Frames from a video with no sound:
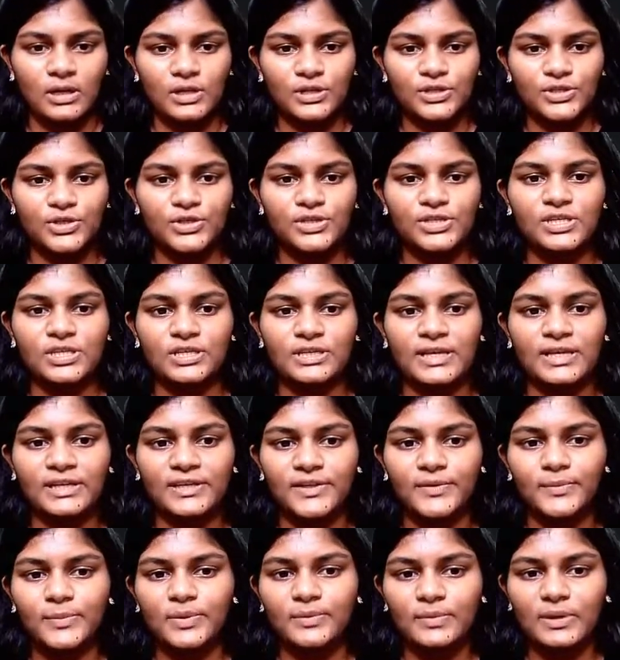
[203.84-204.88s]
So it's
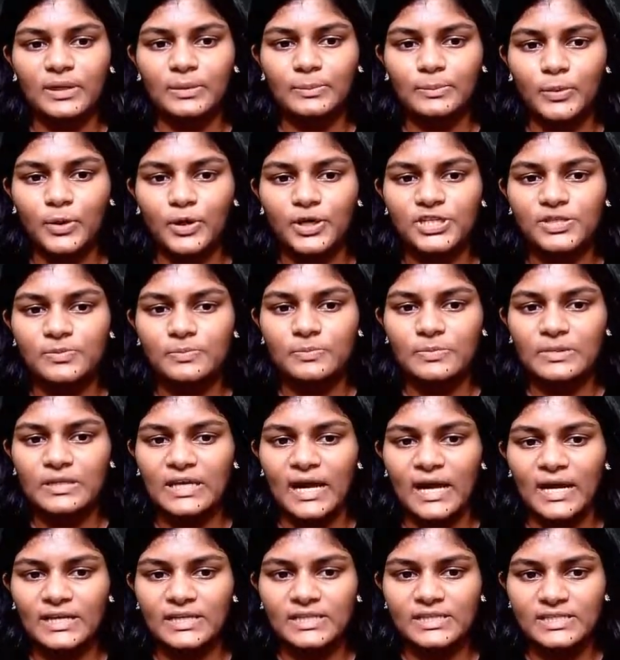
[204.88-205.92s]
connected between points B
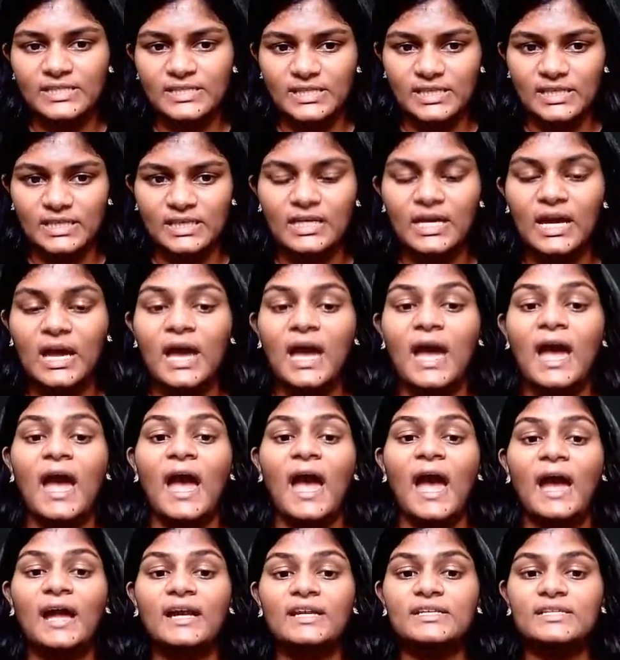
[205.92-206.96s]
and C,
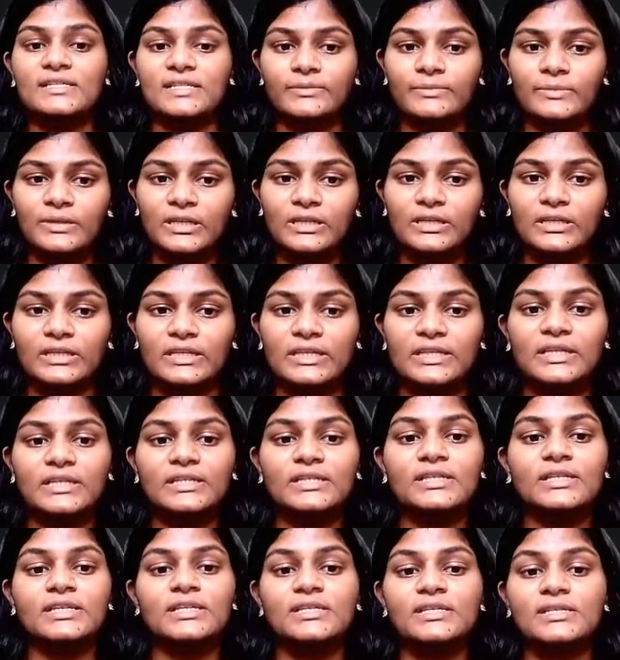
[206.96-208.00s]
and similarly the
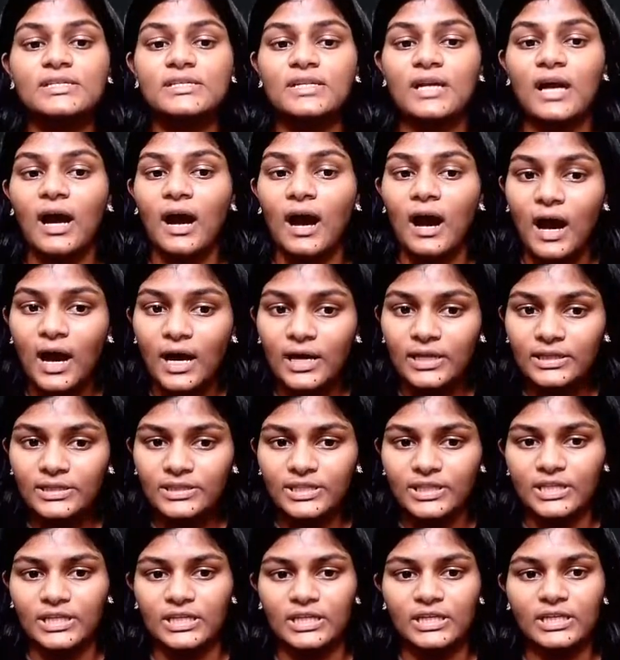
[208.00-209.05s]
resistor
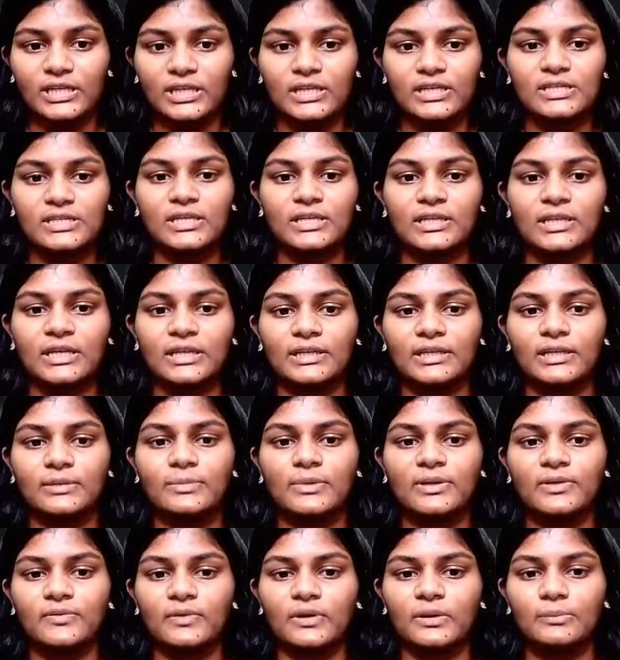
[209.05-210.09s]
R3 is connected
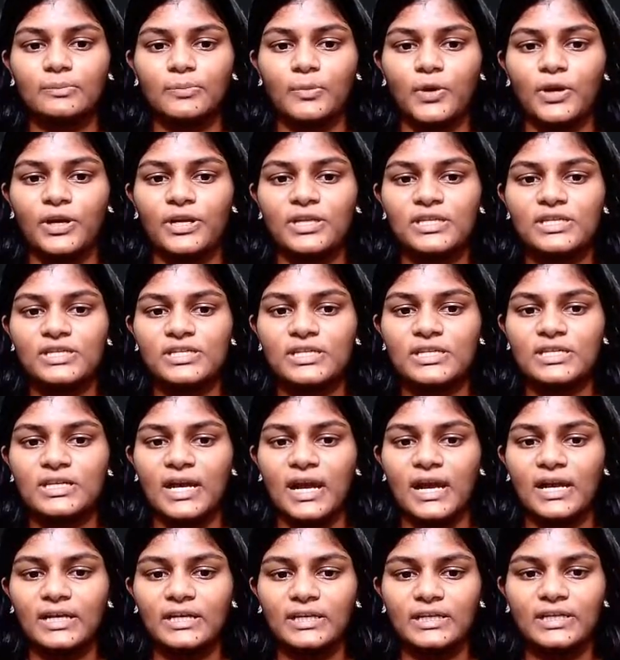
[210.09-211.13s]
between points C
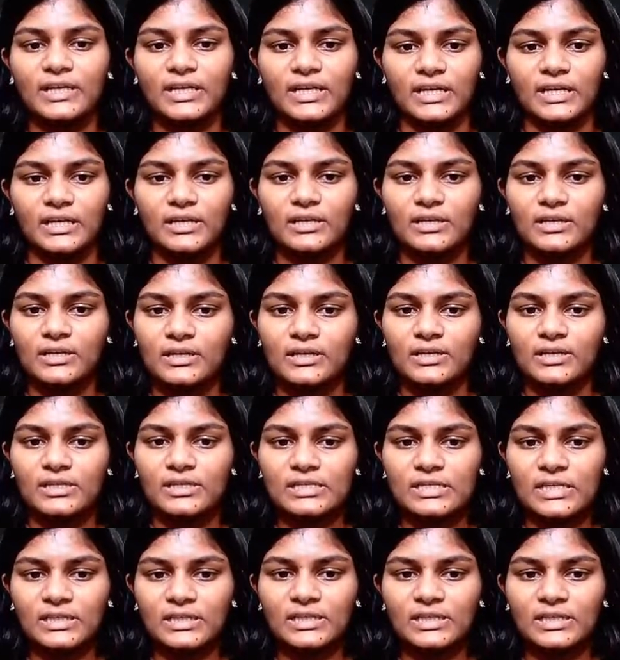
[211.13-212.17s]
and D.
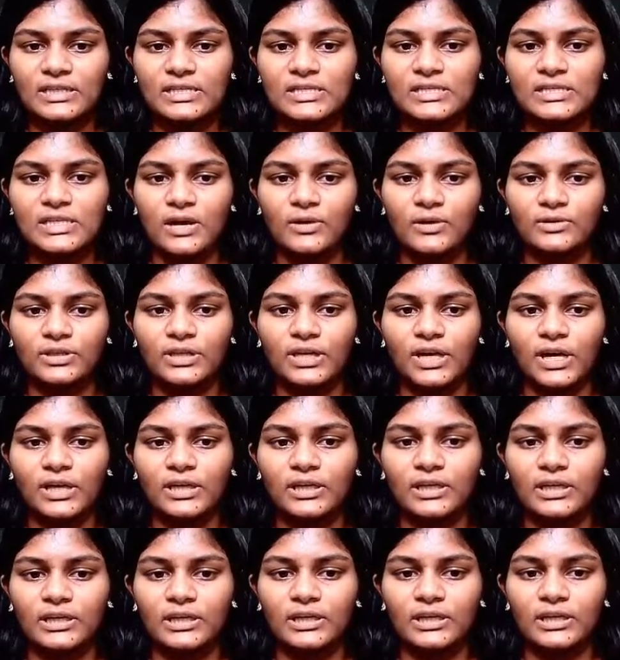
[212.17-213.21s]
Say this is how they are
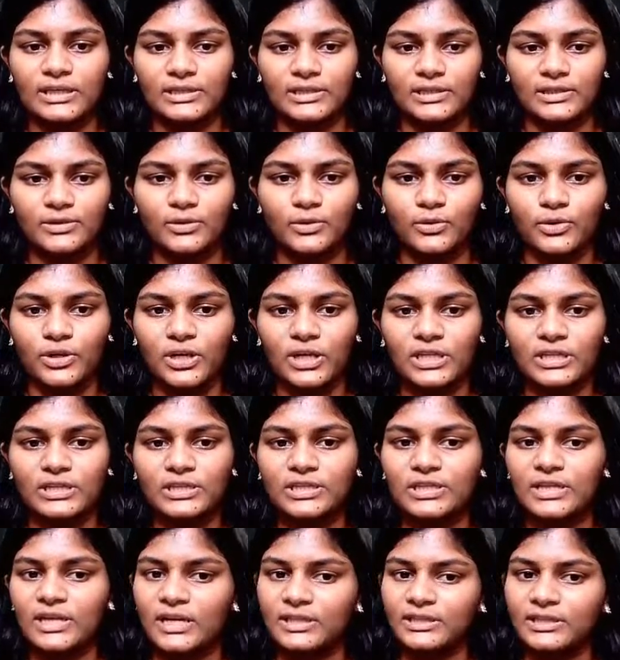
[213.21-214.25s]
connected. Okay,
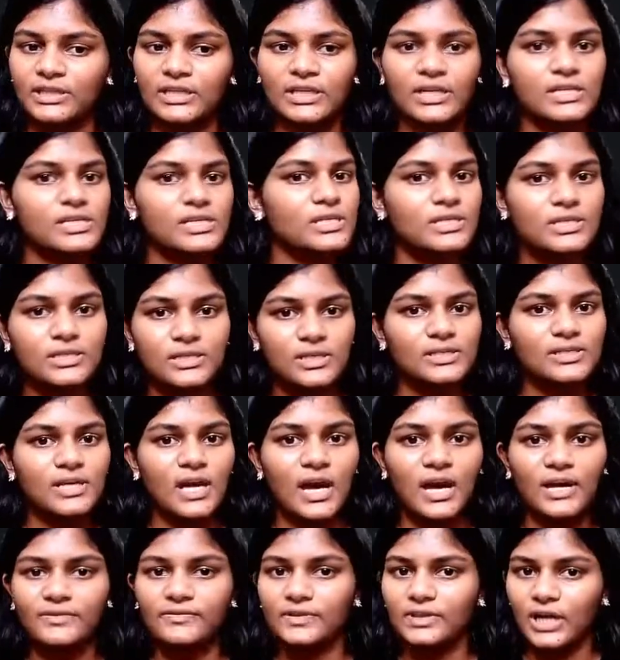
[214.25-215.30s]
there are three resistors
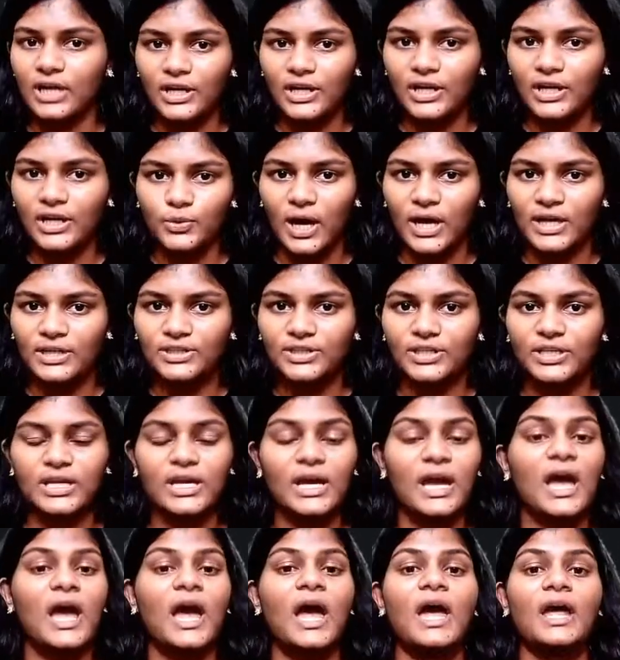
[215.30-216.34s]
R1, R2, R3.
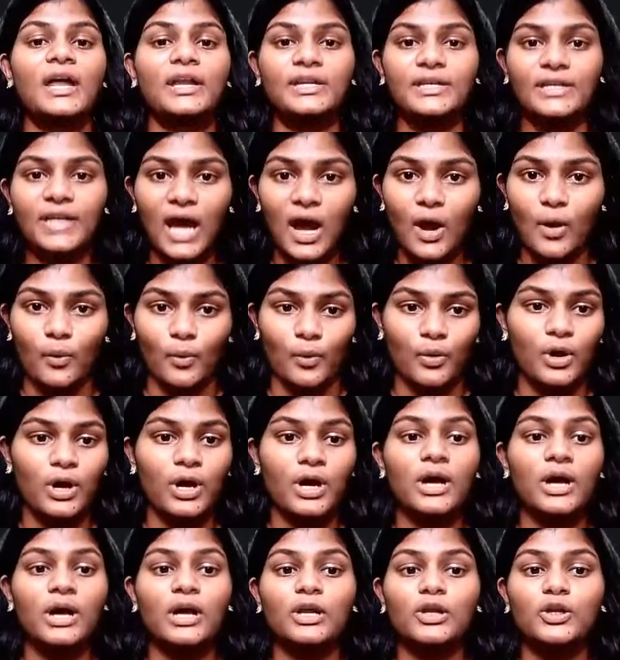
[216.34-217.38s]
Now
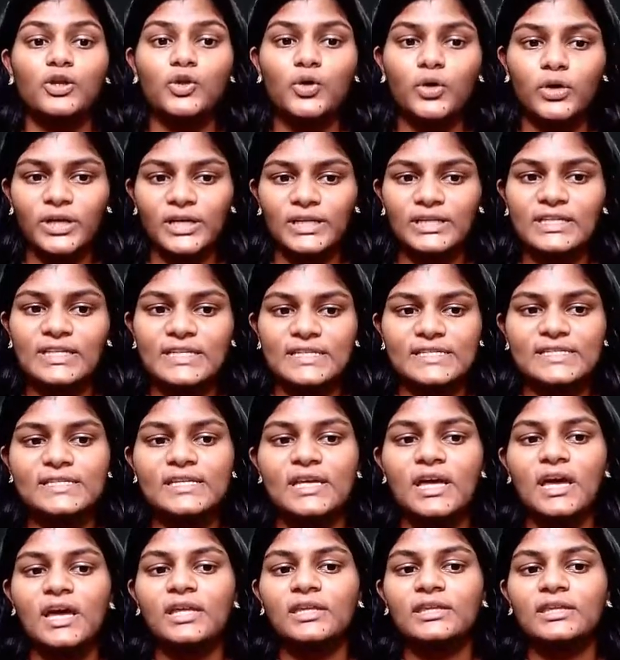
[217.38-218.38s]
look at this.